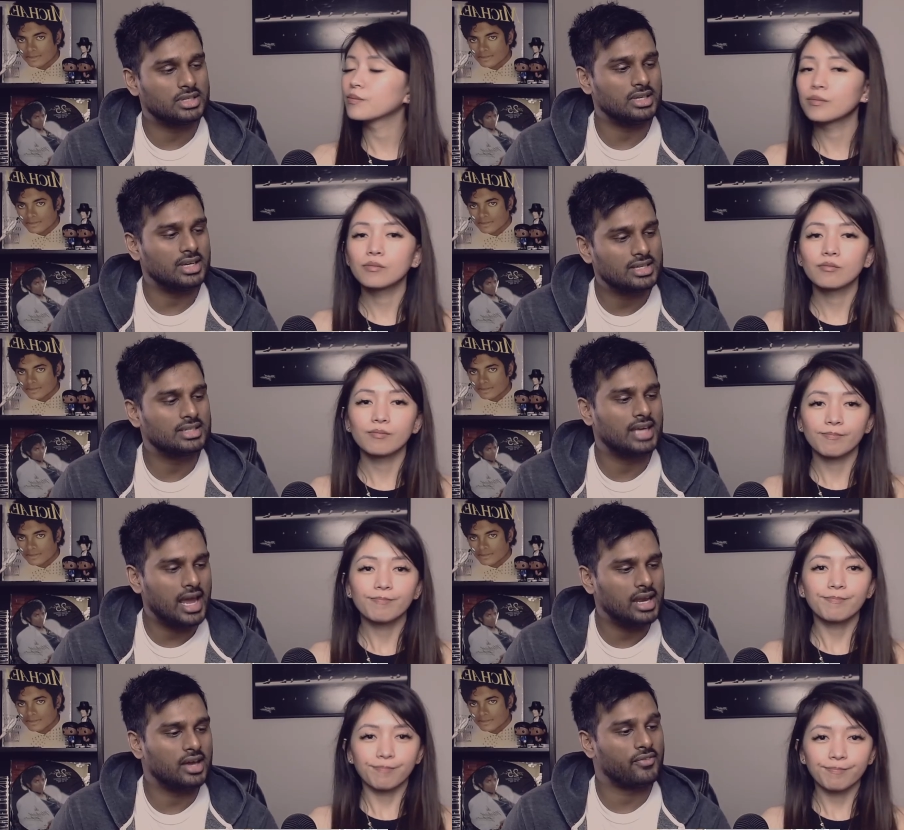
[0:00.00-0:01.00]
Speaker 1: he is
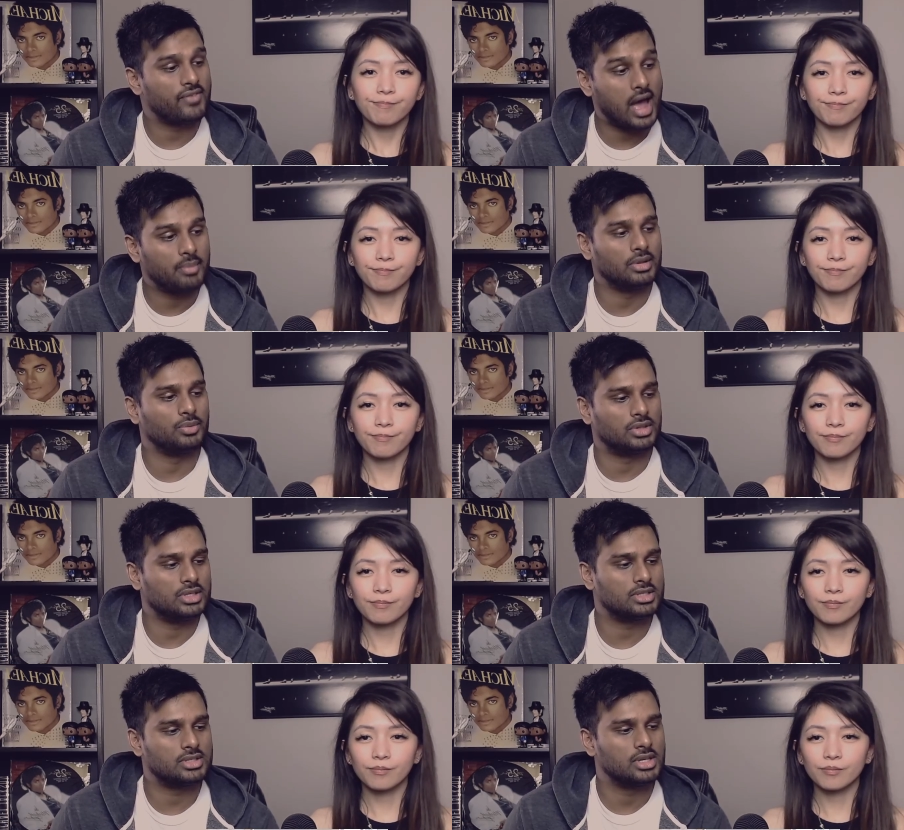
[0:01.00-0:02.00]
gaining a family with
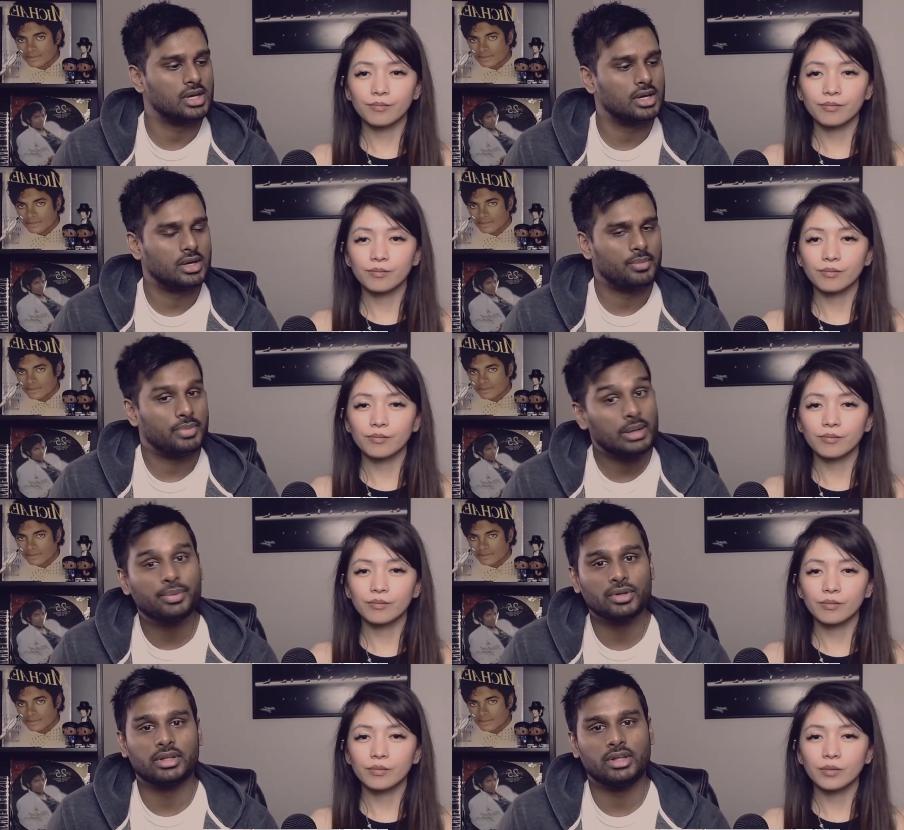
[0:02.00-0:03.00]
these
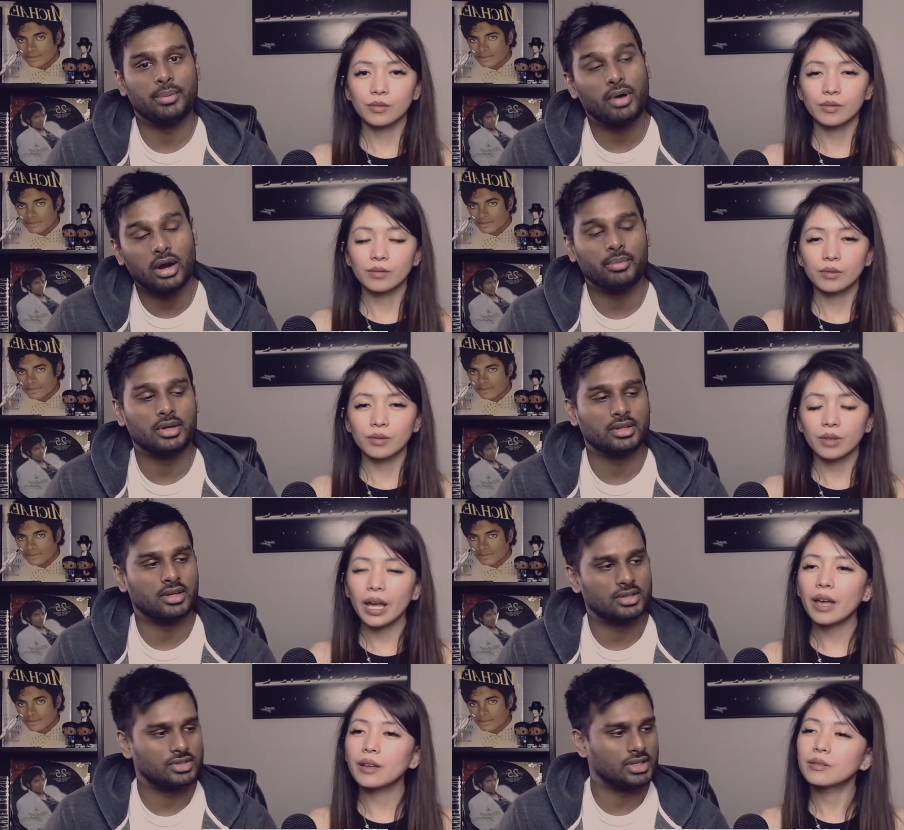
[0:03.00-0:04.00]
people in the apartment
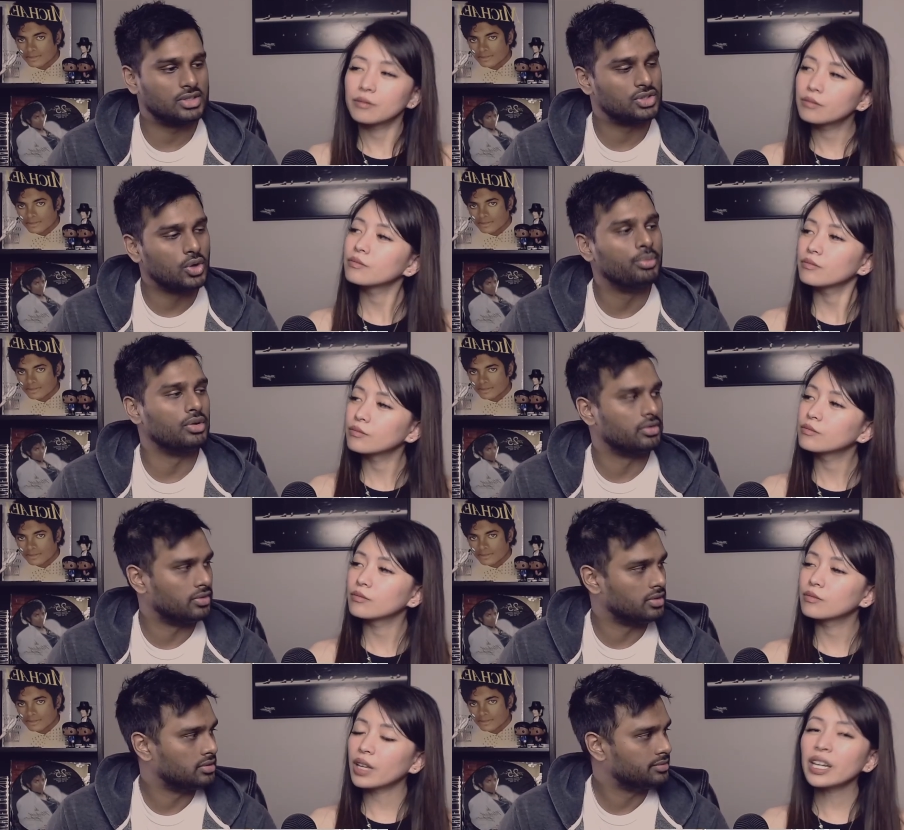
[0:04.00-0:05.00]
and it's it's so
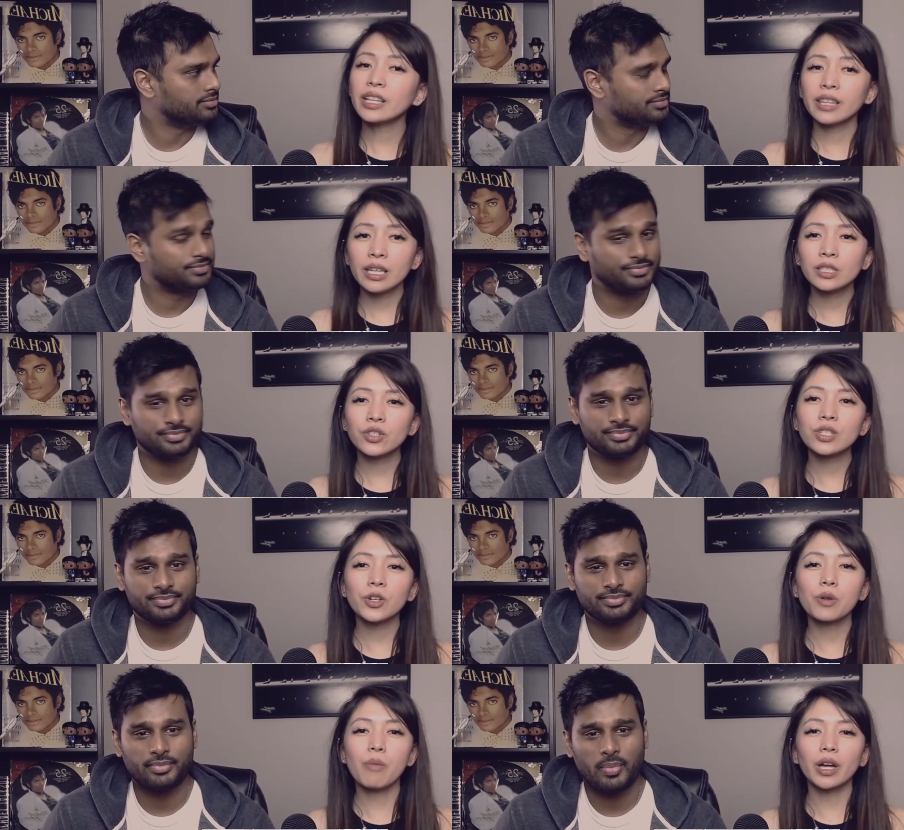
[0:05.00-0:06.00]
beautiful.
Speaker 2: And I think it's just
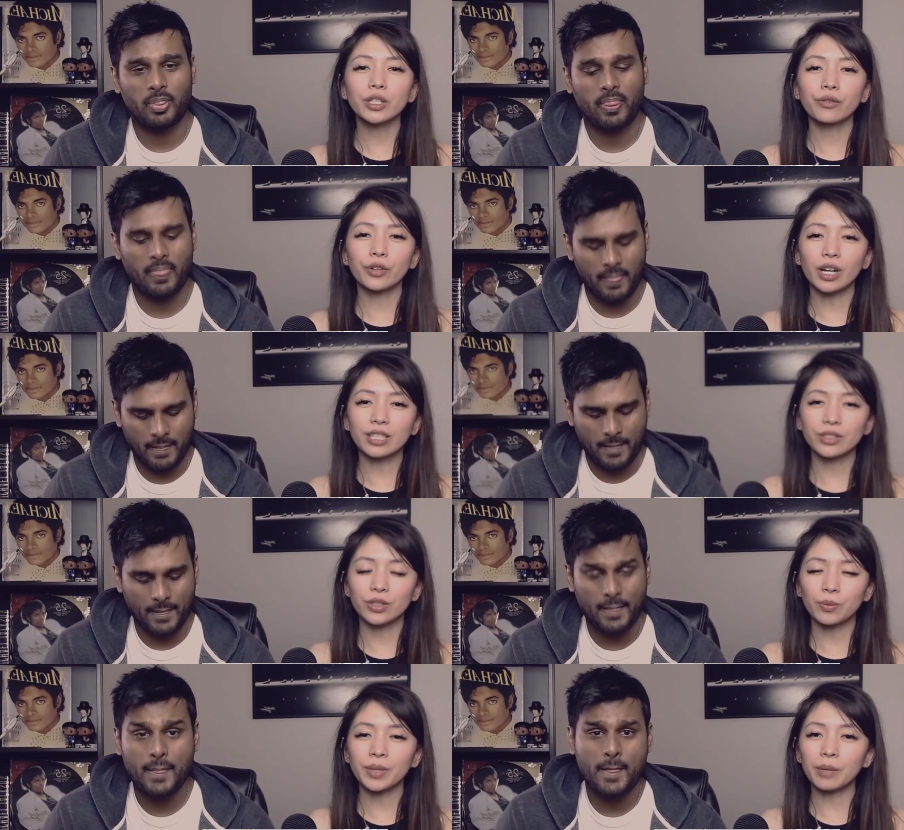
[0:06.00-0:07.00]
a reminder for us
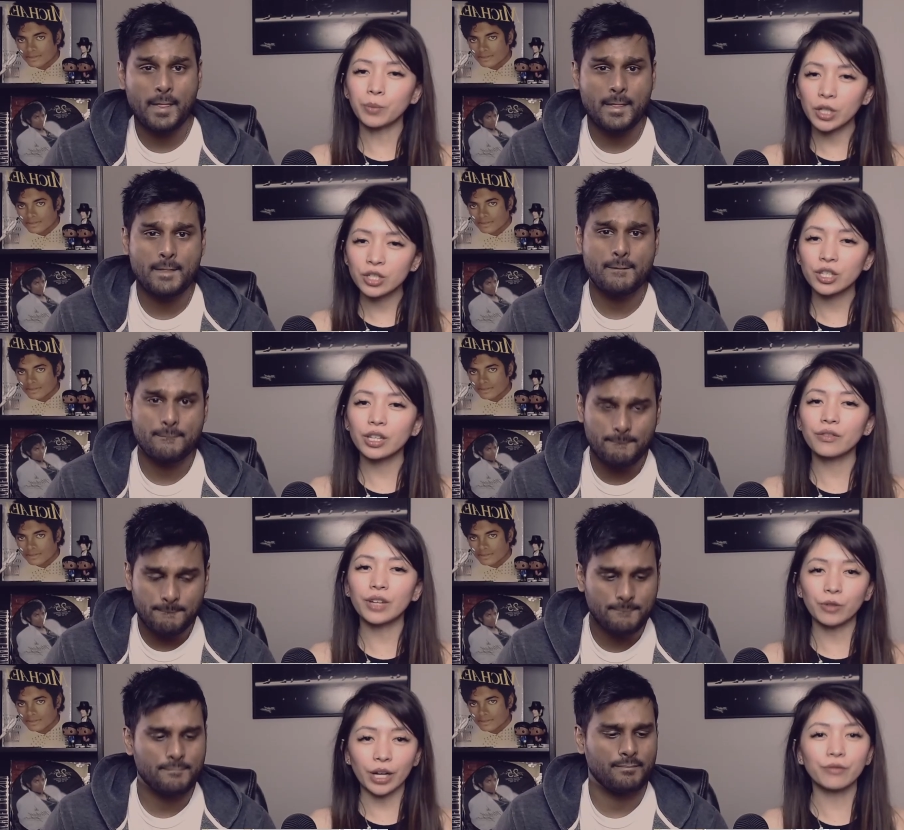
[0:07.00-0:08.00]
to be appreciative
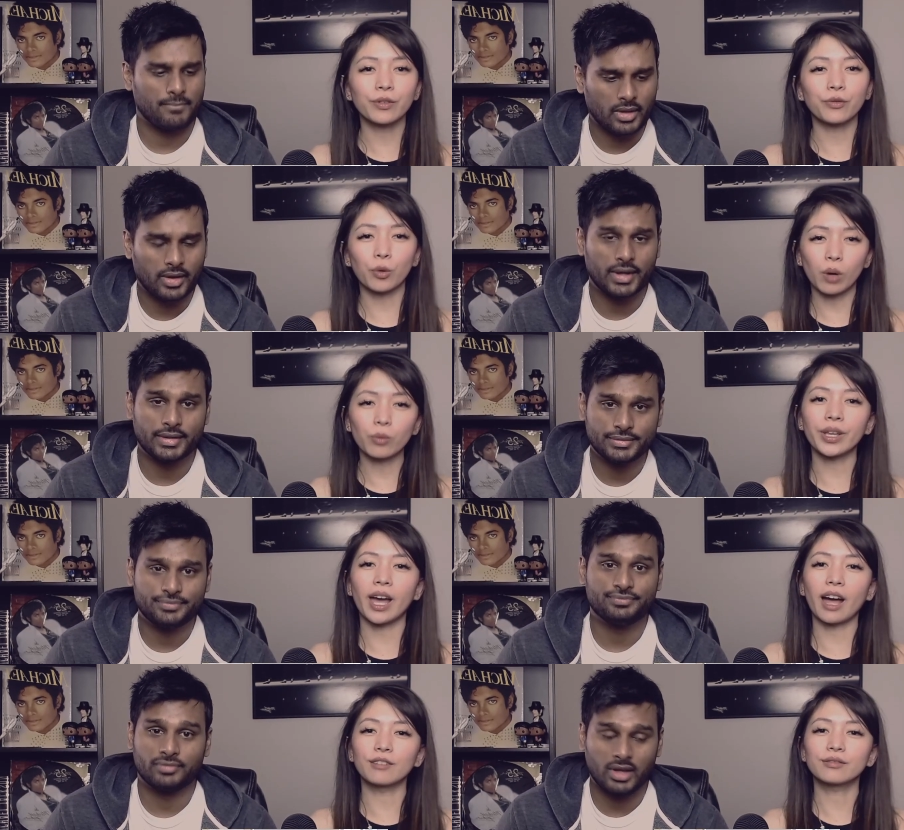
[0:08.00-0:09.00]
and grateful for what we
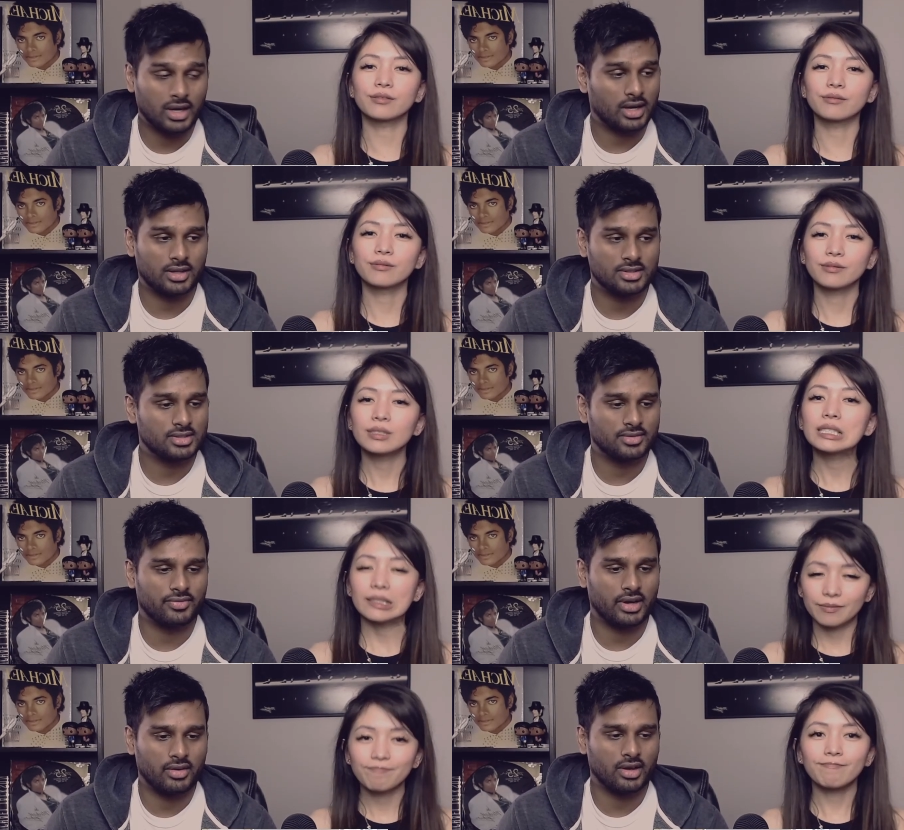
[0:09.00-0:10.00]
have.
Speaker 1: Yeah, this is a
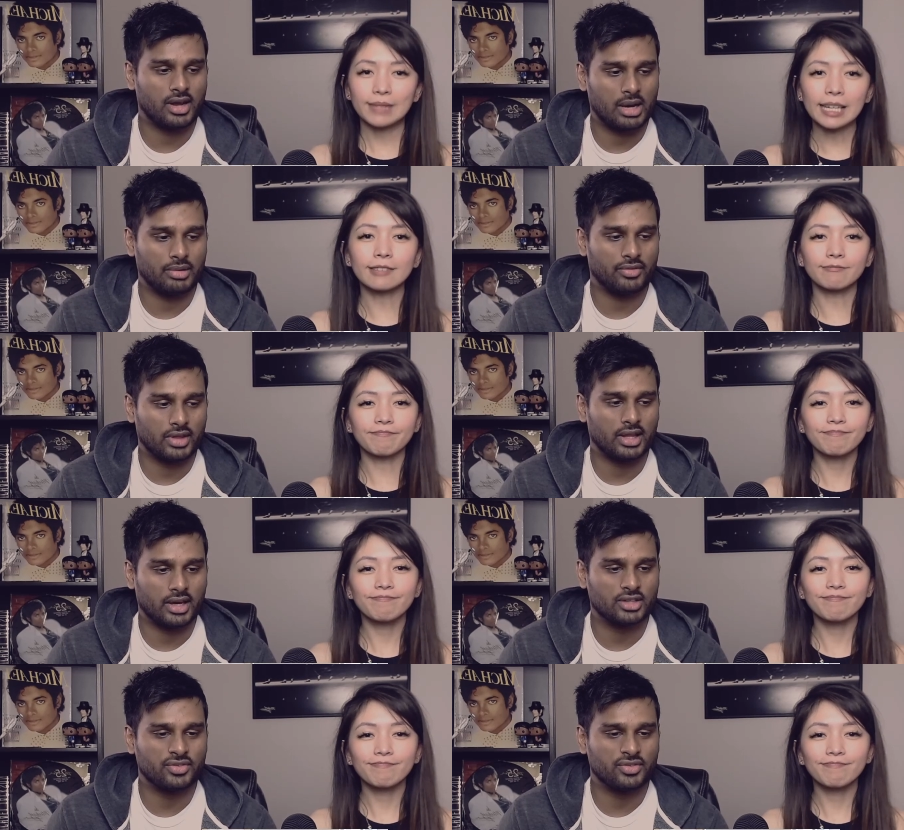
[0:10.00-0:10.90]
very good anime yeah. for that. Like it's